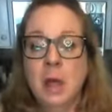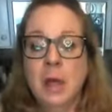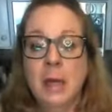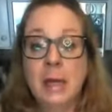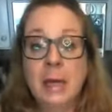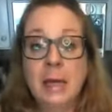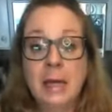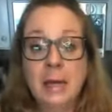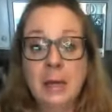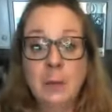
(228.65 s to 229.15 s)

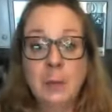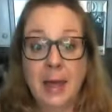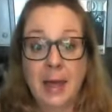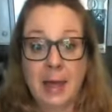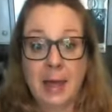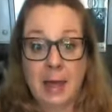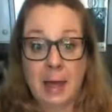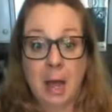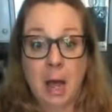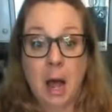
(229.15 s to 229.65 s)

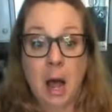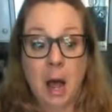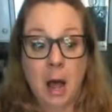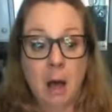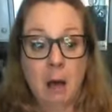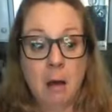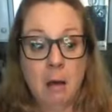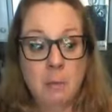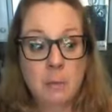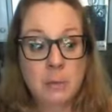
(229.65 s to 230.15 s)
Anyway,
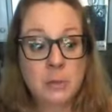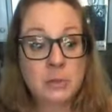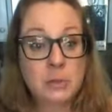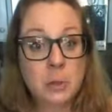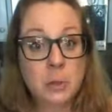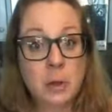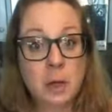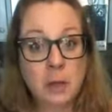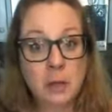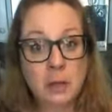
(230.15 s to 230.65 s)
so
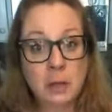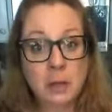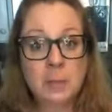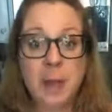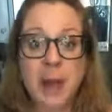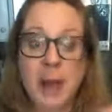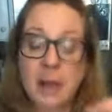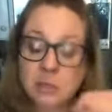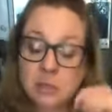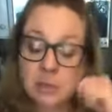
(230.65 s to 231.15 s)
a little
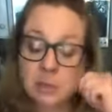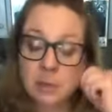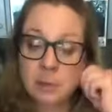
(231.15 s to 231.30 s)
backstory